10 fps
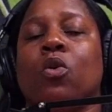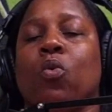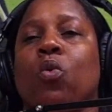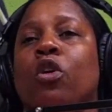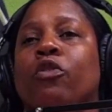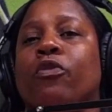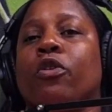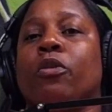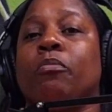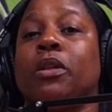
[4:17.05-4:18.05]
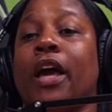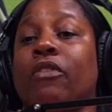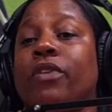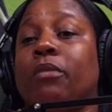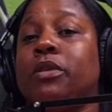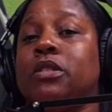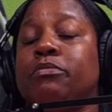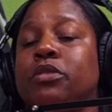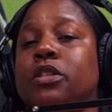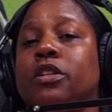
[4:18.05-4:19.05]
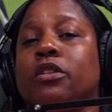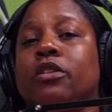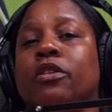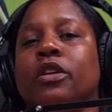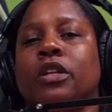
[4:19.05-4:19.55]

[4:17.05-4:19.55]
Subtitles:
work for Black families in particular,